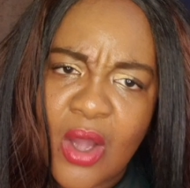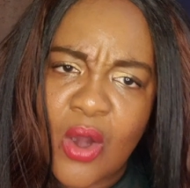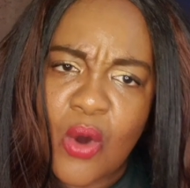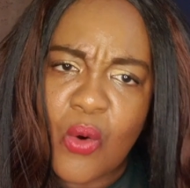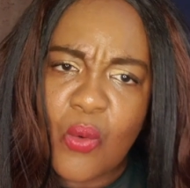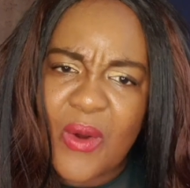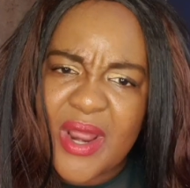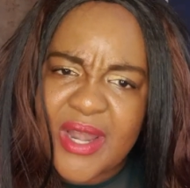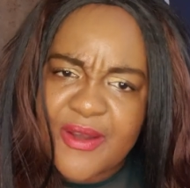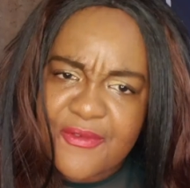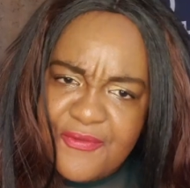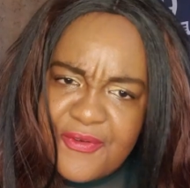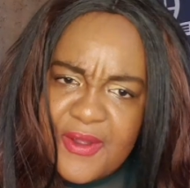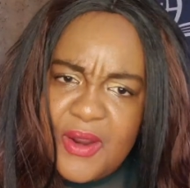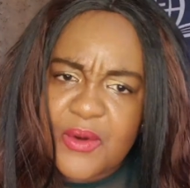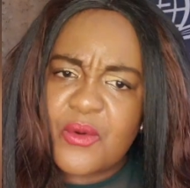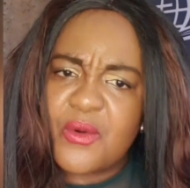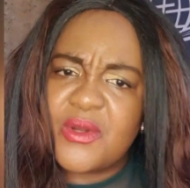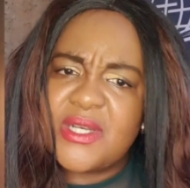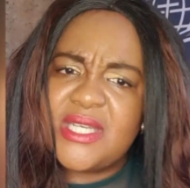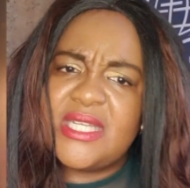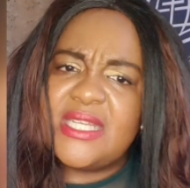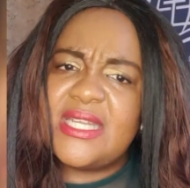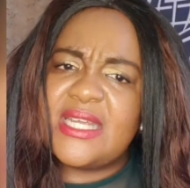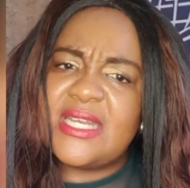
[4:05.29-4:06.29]
when Pharaoh
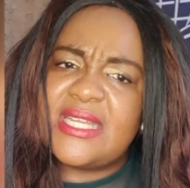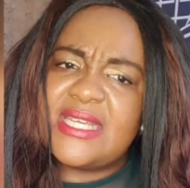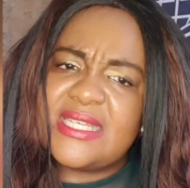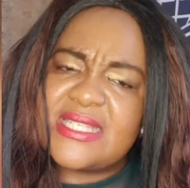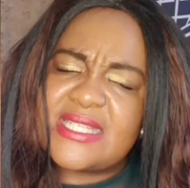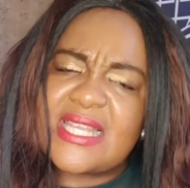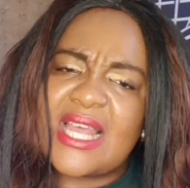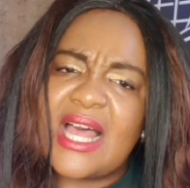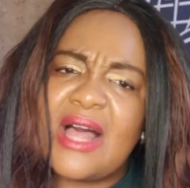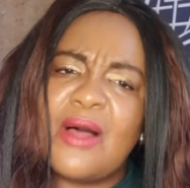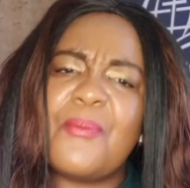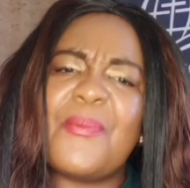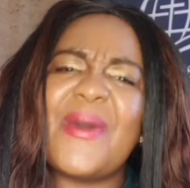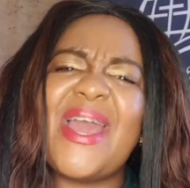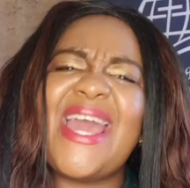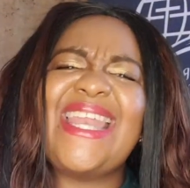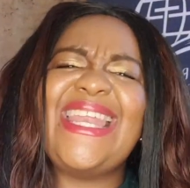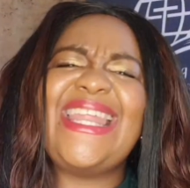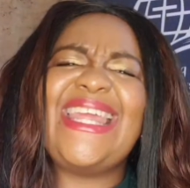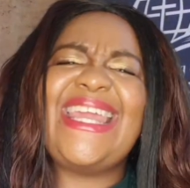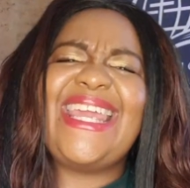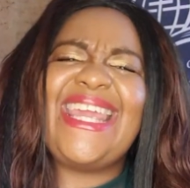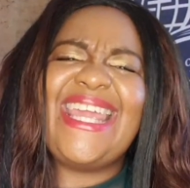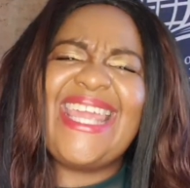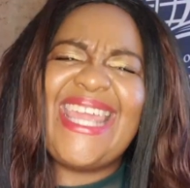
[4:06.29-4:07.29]
needed his help
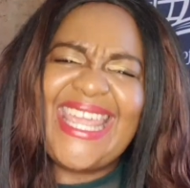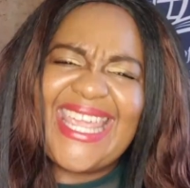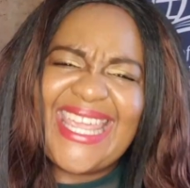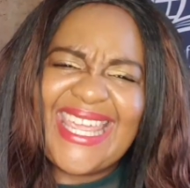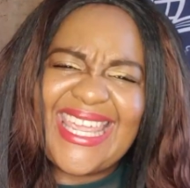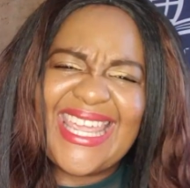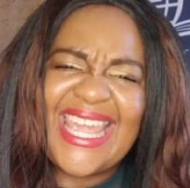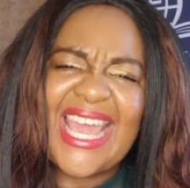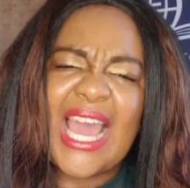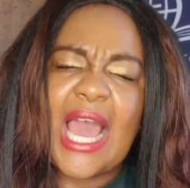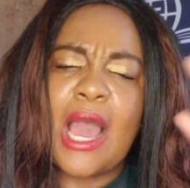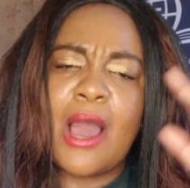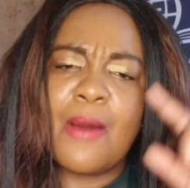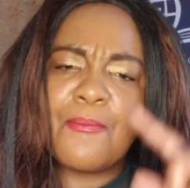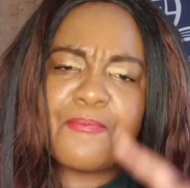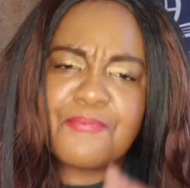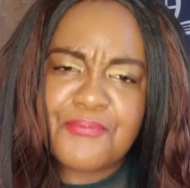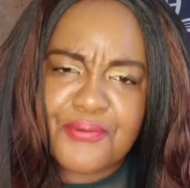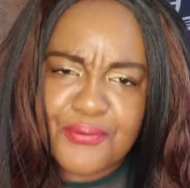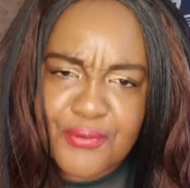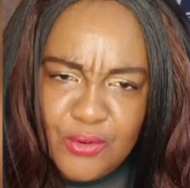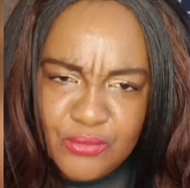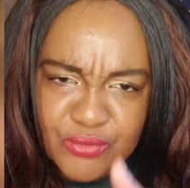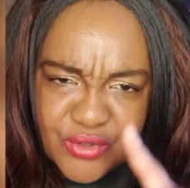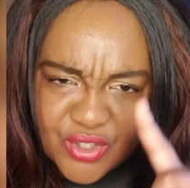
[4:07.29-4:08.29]
and he
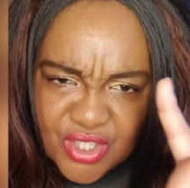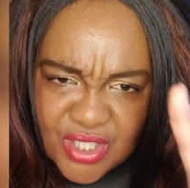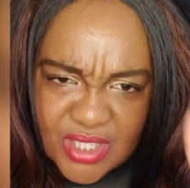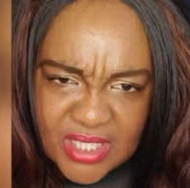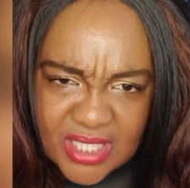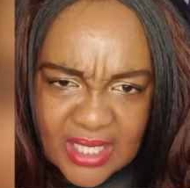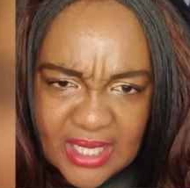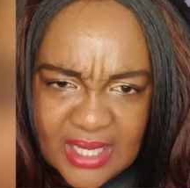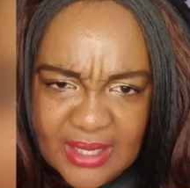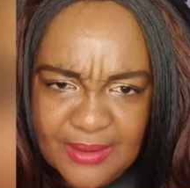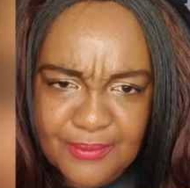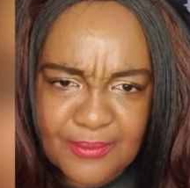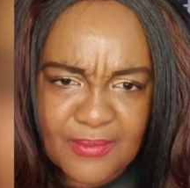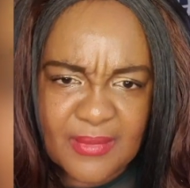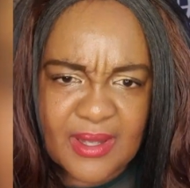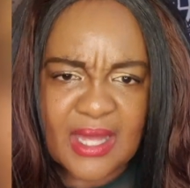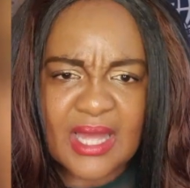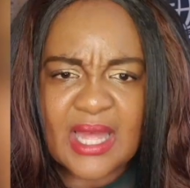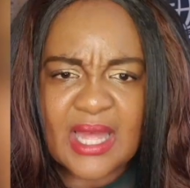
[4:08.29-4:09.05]
approached him.